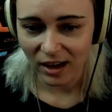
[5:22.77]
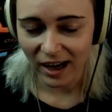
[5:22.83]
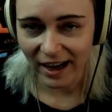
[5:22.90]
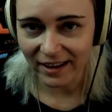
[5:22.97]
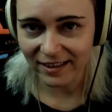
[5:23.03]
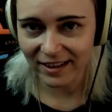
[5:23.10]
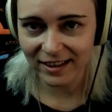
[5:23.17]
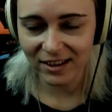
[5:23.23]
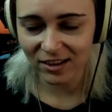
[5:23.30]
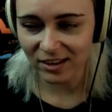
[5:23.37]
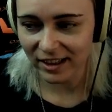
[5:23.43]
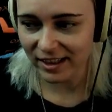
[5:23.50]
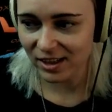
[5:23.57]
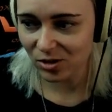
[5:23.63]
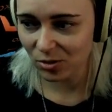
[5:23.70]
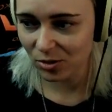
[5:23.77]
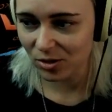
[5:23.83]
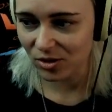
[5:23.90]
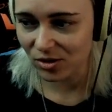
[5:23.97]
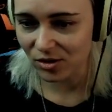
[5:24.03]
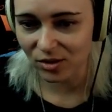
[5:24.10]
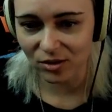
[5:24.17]
I think the light
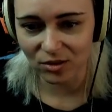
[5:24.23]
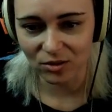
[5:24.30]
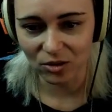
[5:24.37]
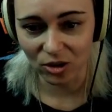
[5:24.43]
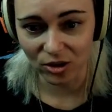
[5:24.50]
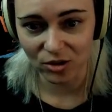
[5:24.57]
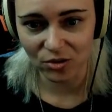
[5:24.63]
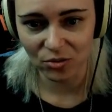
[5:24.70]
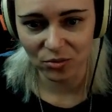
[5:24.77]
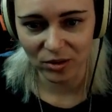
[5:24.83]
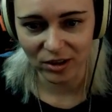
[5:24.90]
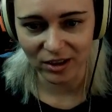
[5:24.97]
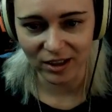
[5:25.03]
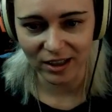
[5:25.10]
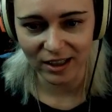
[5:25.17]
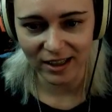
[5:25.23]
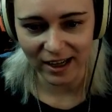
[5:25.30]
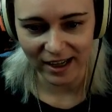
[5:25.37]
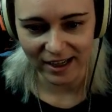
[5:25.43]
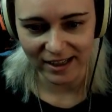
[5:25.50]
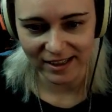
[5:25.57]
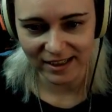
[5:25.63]
source looks really
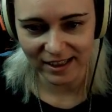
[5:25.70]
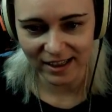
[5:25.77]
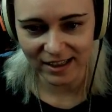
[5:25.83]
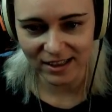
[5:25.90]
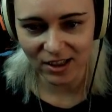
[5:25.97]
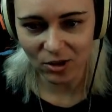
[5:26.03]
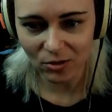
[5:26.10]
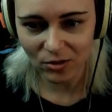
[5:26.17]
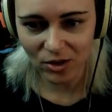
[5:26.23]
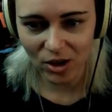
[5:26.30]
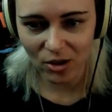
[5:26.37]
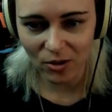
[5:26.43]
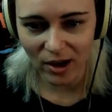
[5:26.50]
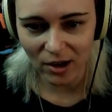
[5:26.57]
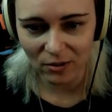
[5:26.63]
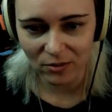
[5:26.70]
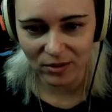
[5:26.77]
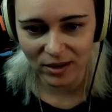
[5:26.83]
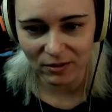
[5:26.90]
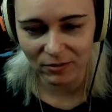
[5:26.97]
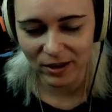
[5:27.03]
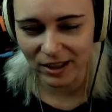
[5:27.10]
nice. And I don't know how
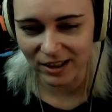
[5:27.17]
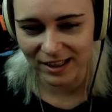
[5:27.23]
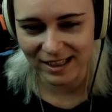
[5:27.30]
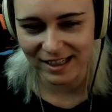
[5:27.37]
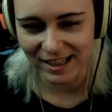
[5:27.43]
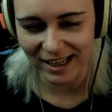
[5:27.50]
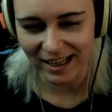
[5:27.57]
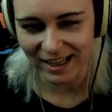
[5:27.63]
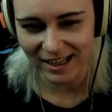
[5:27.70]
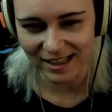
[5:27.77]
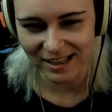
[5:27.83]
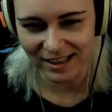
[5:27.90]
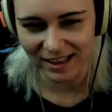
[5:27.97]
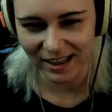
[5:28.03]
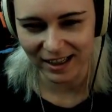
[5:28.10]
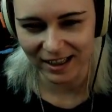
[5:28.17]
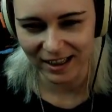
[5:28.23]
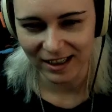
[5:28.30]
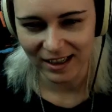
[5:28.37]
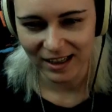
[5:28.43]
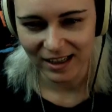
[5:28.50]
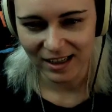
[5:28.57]
realistic it is, like,
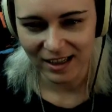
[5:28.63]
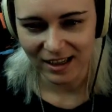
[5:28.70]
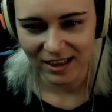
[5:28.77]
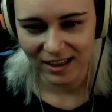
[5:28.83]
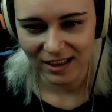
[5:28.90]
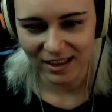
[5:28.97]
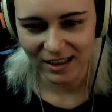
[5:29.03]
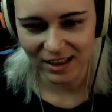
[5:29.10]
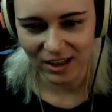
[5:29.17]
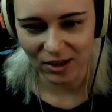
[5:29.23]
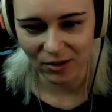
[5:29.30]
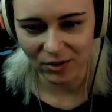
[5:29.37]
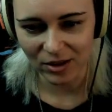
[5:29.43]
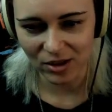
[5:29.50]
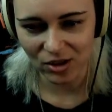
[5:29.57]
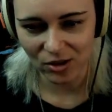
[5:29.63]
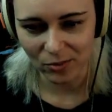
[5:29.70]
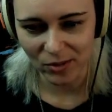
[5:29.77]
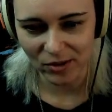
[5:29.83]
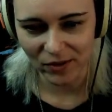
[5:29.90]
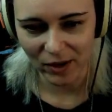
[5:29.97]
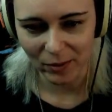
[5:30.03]
you know, in the
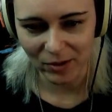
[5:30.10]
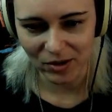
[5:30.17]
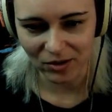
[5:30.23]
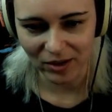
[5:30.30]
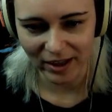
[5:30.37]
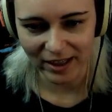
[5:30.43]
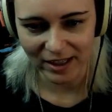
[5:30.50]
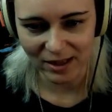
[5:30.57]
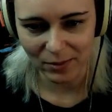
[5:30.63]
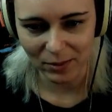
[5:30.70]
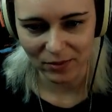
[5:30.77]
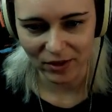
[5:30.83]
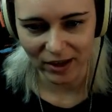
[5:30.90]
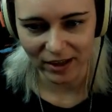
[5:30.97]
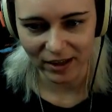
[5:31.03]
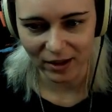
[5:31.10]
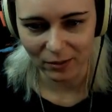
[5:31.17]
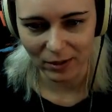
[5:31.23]
terms of how much light it's providing or